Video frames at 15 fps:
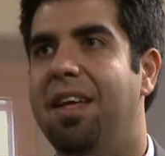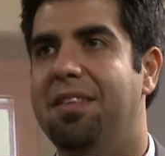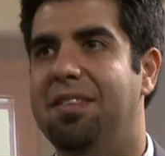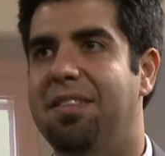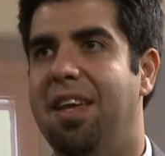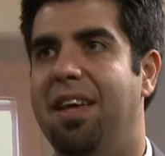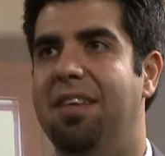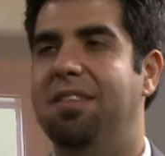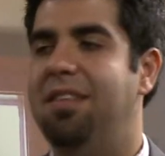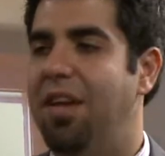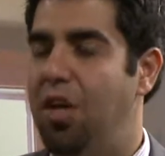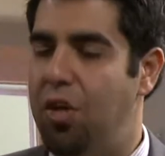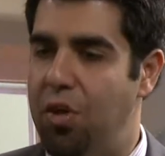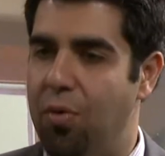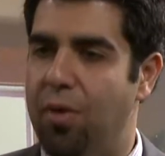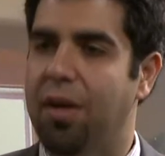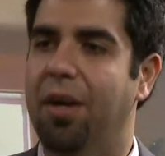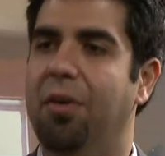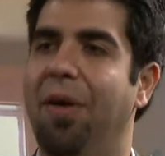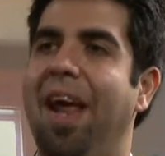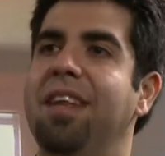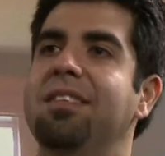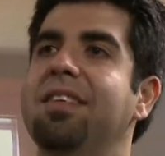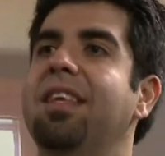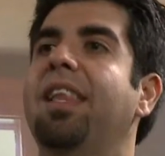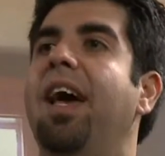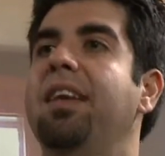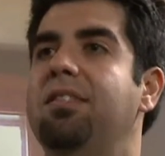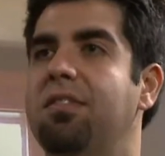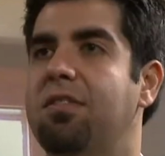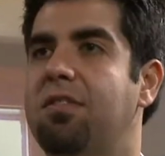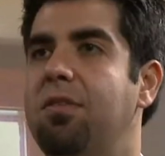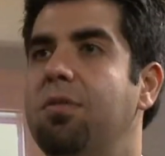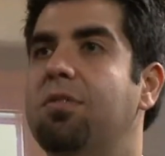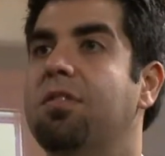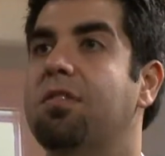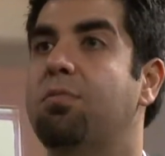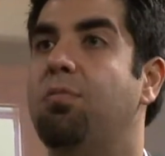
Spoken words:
that says you are granted a license to use this